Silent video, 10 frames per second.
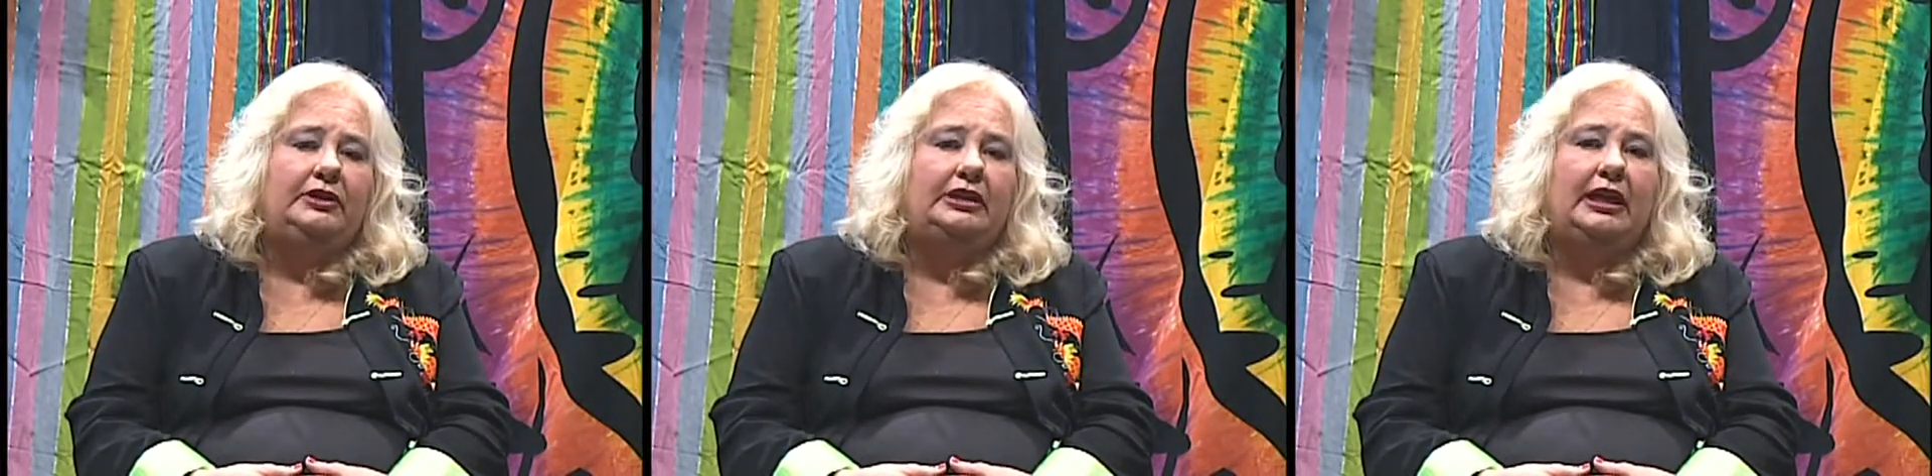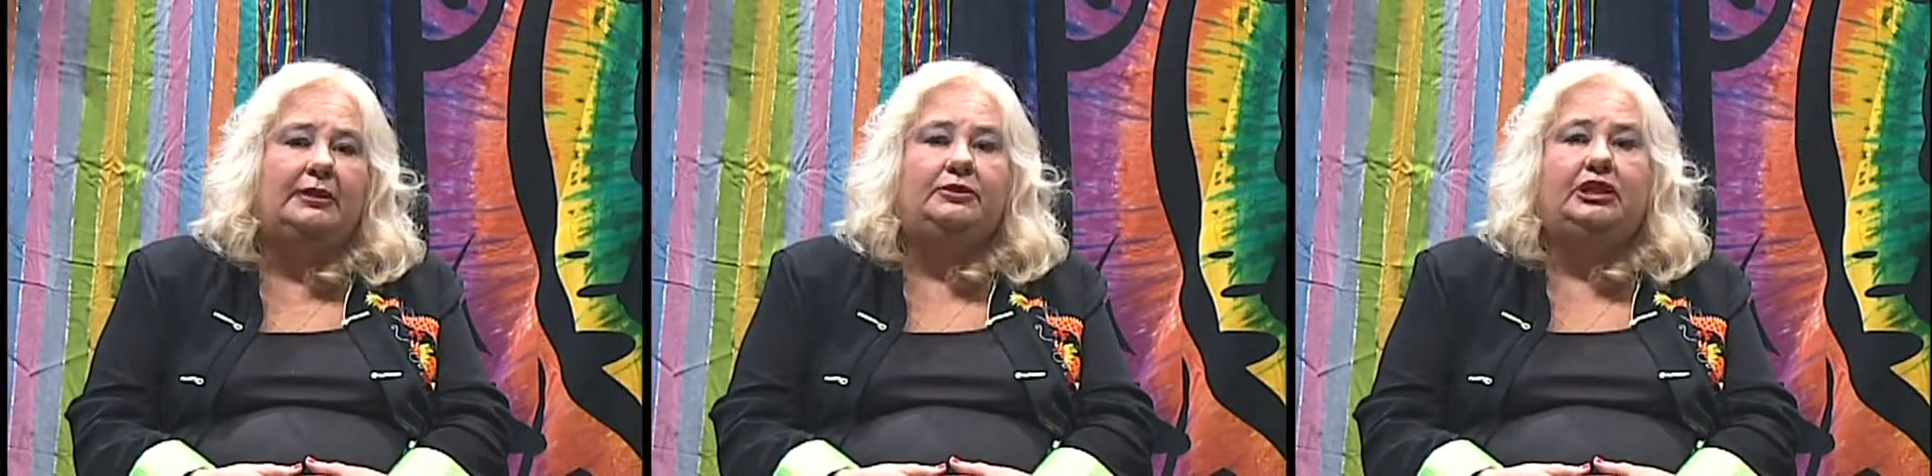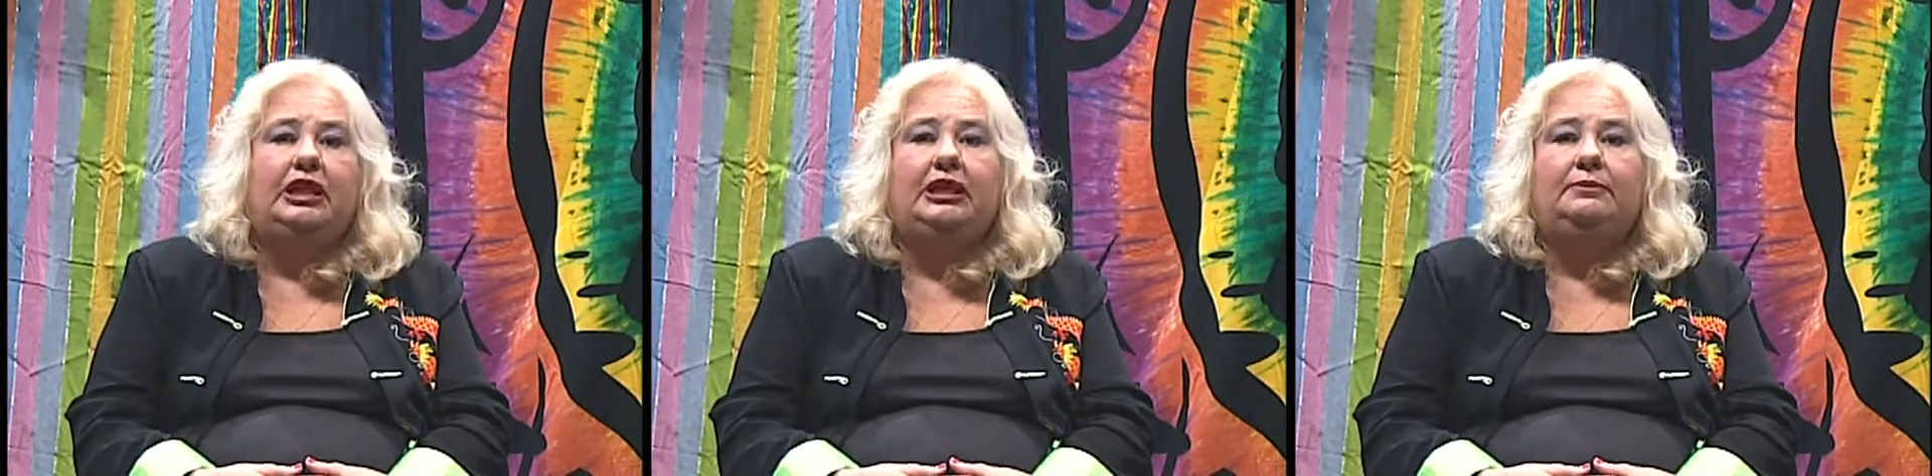the times
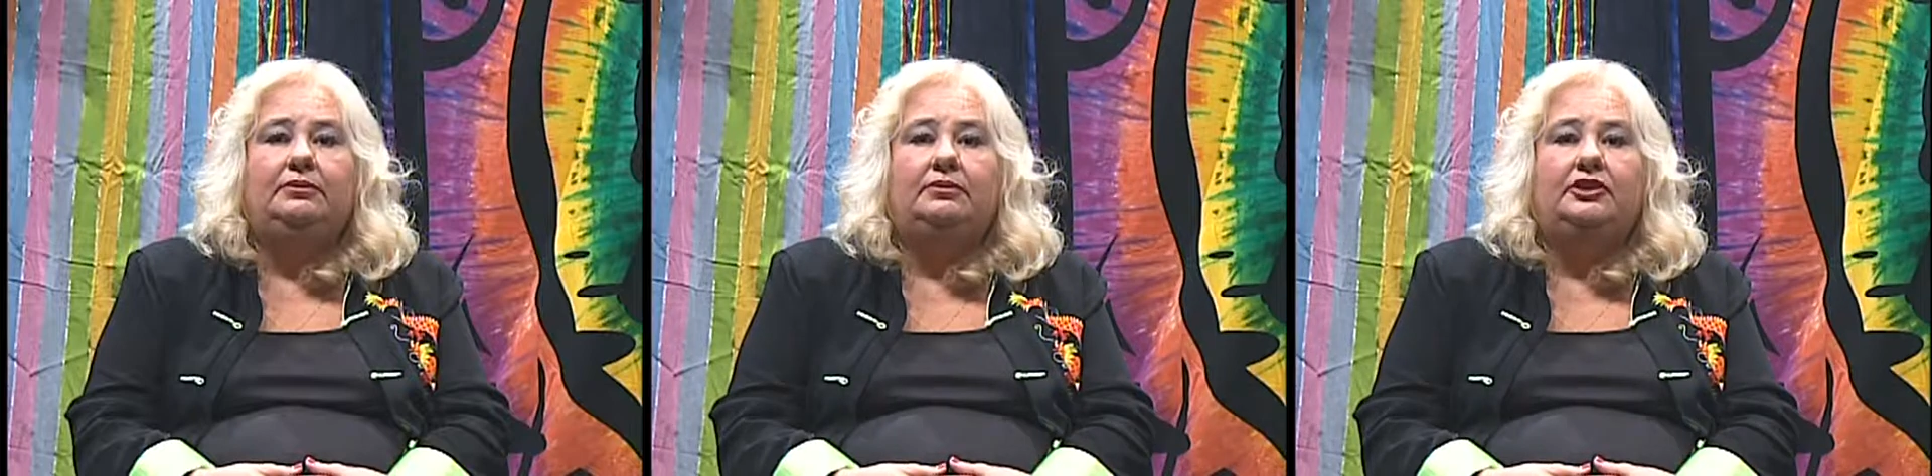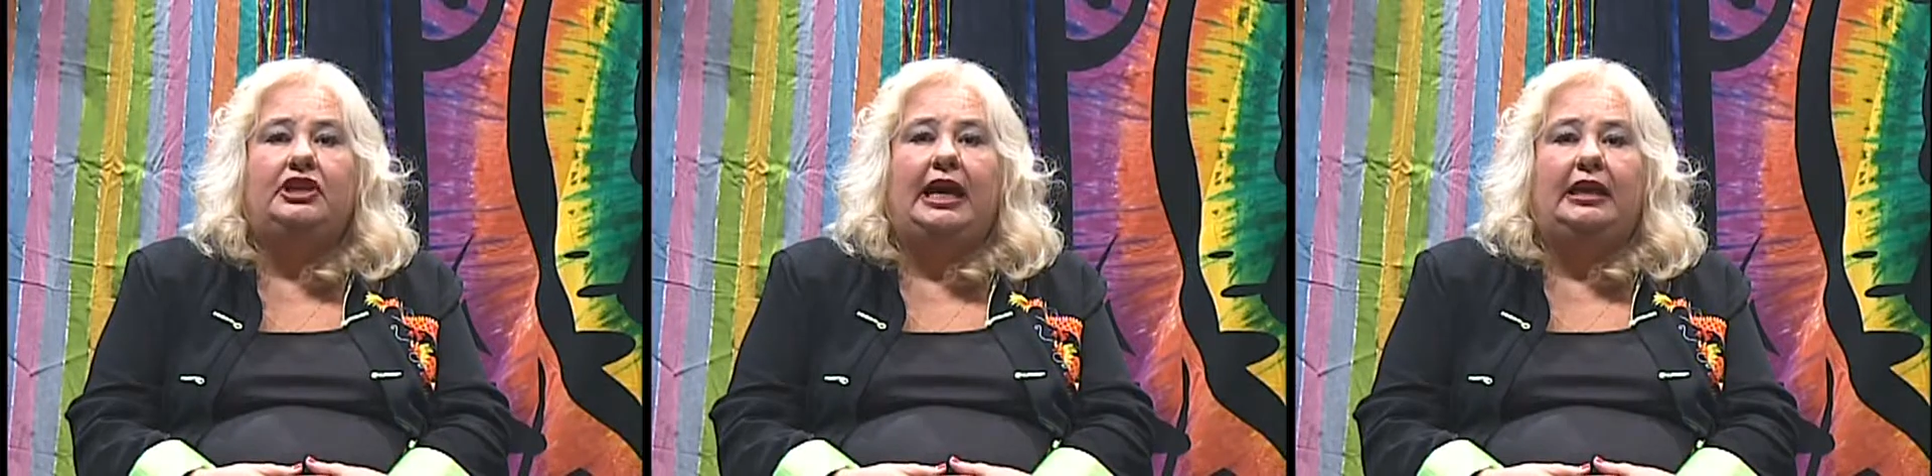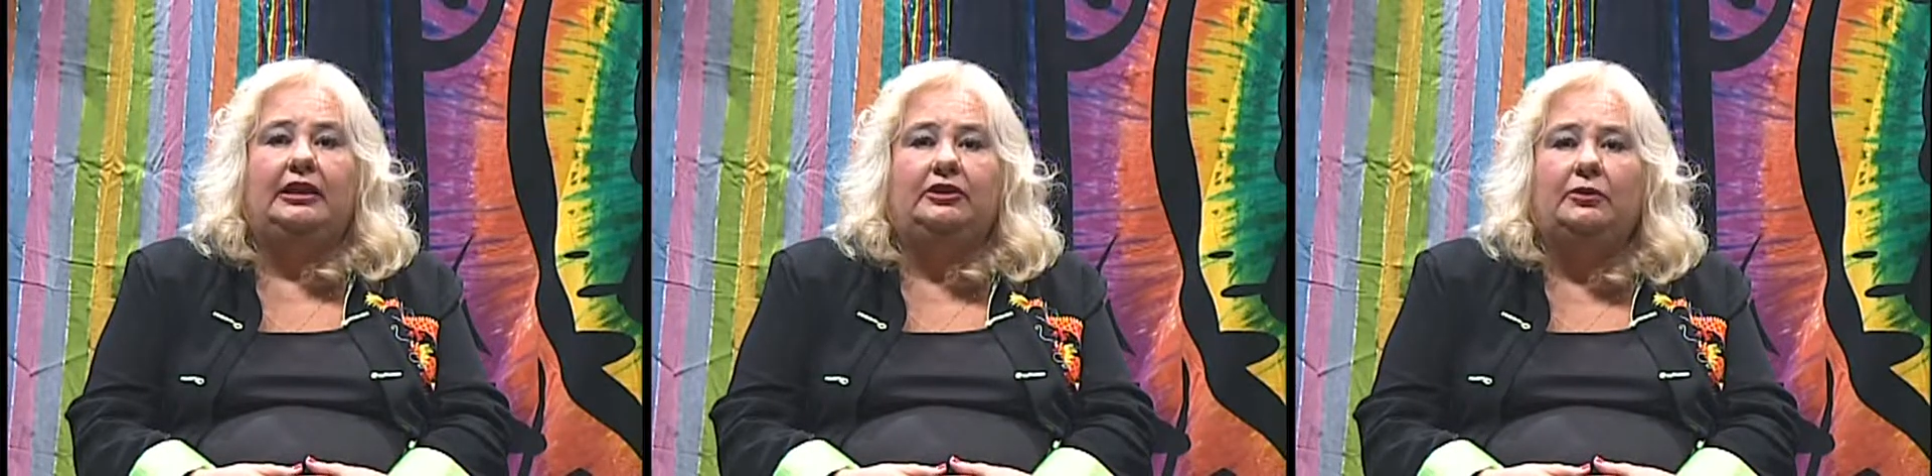to keep silent.